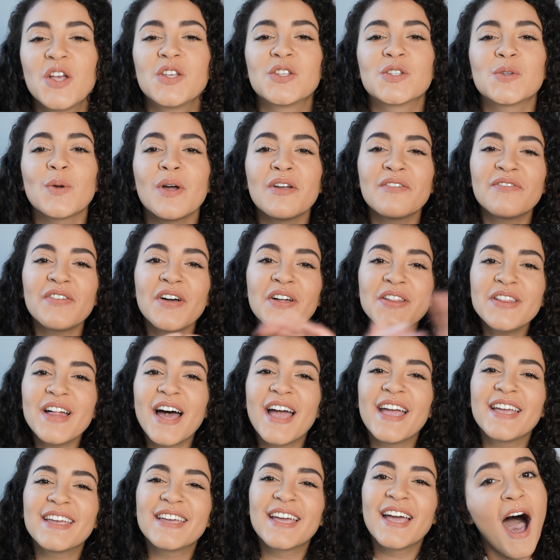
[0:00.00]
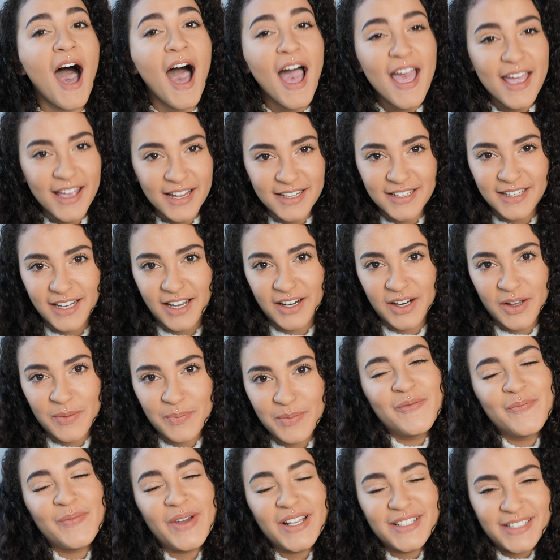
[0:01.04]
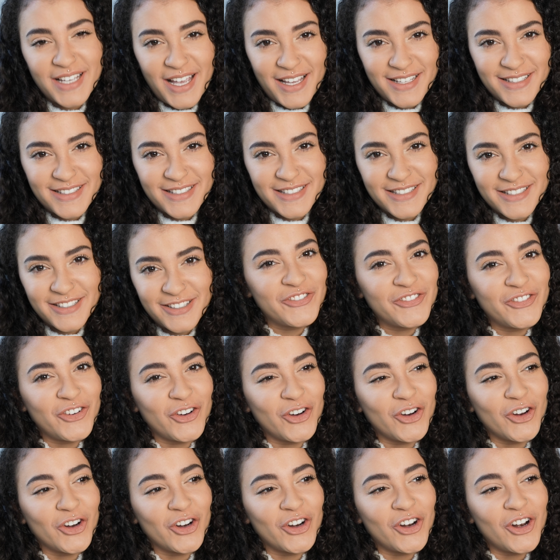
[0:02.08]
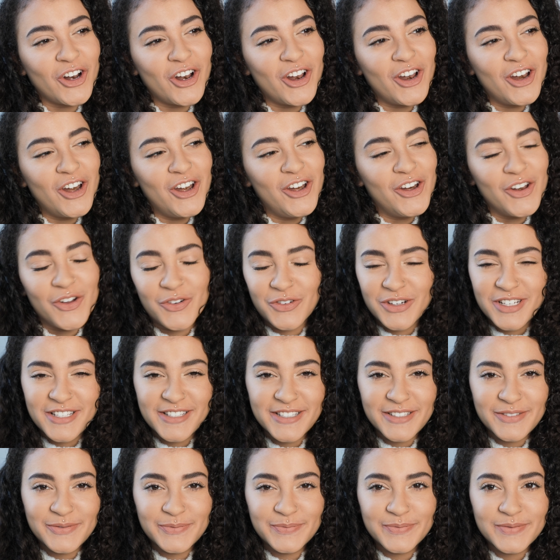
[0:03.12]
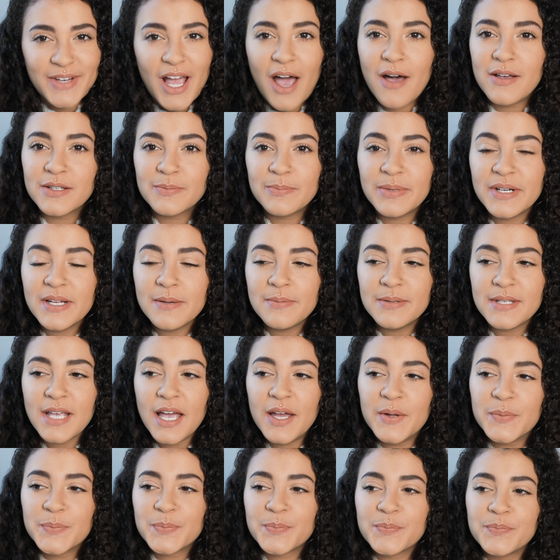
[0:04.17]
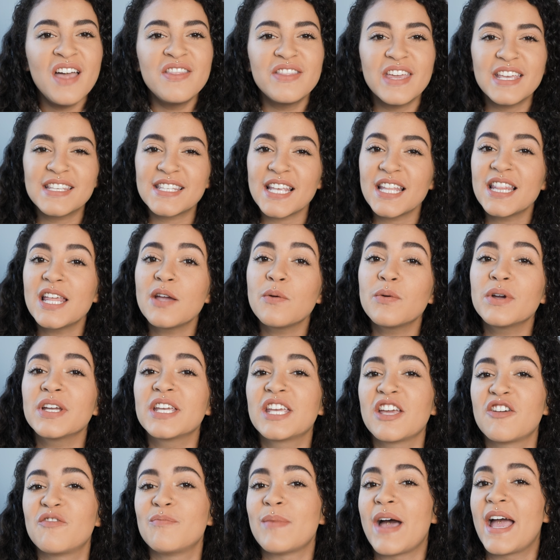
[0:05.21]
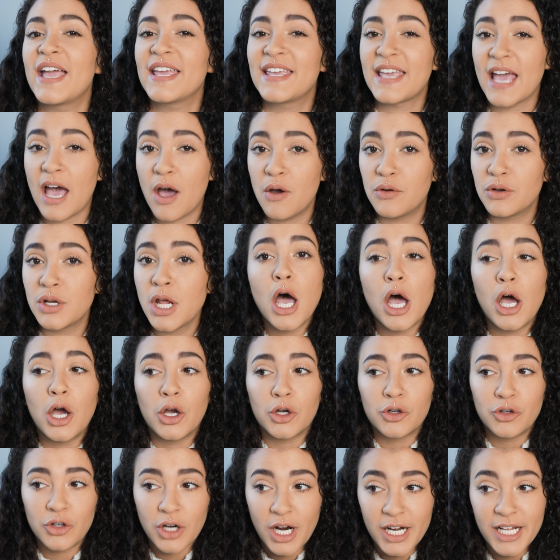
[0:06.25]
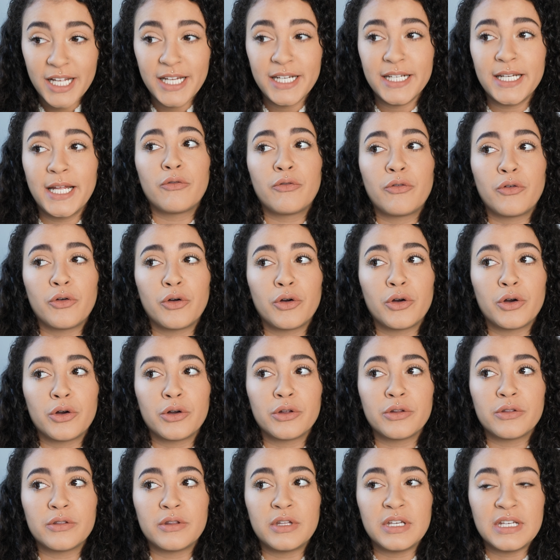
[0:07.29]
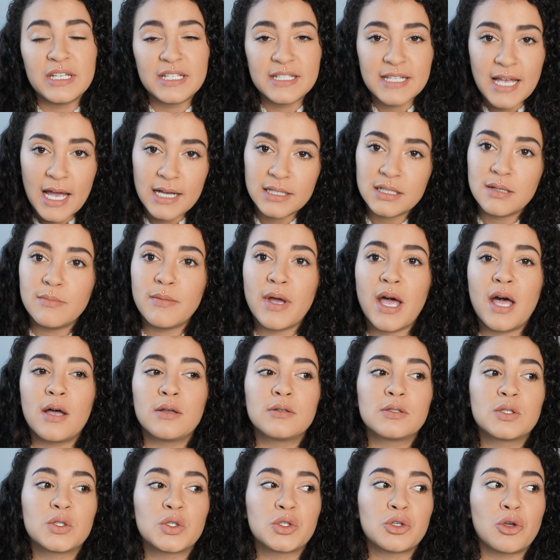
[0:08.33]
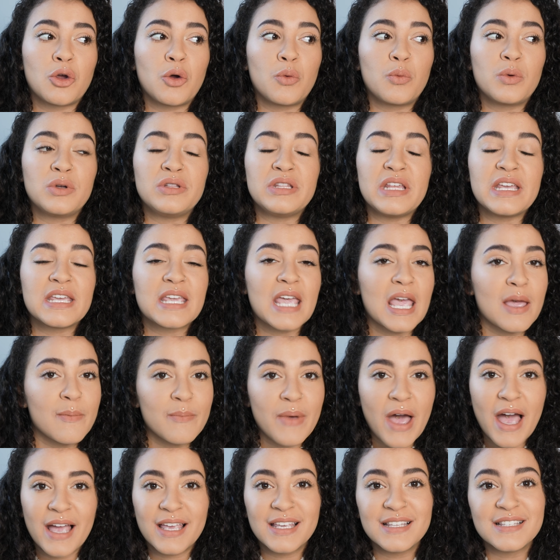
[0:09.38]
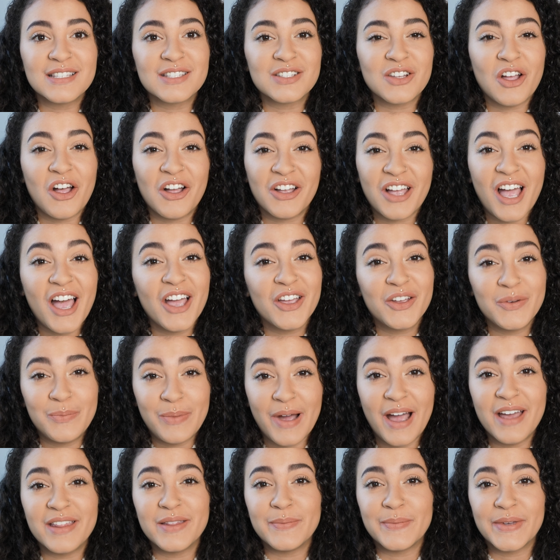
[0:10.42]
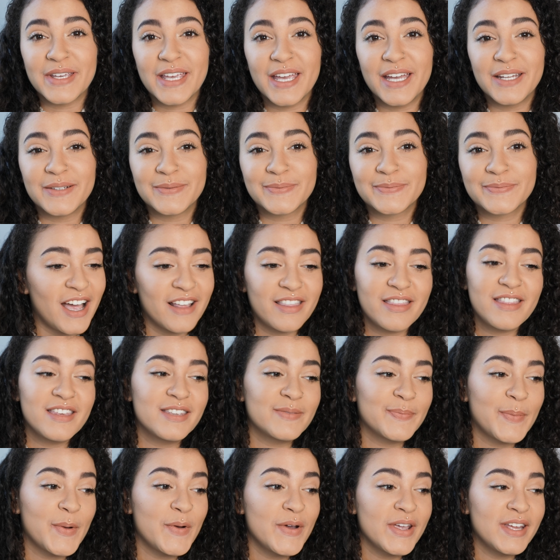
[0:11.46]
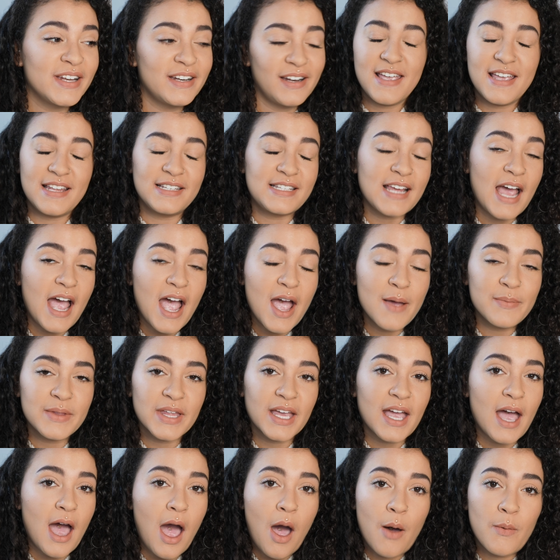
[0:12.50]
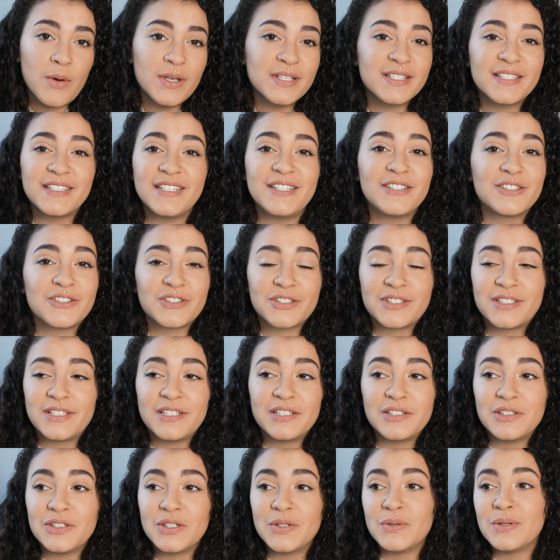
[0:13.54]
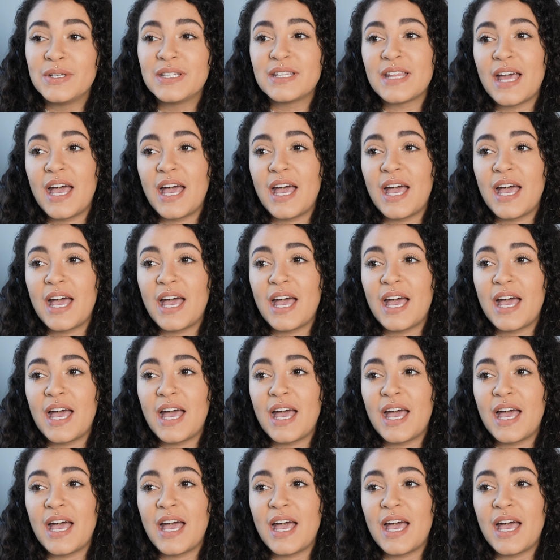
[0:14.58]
So I felt like I had cut up my tights for no reason. I was pretty upset. They said they would give my account a credit for the exact amount so when they came back in stock, I could buy them again. At this point in time, like I wasn't interested in doing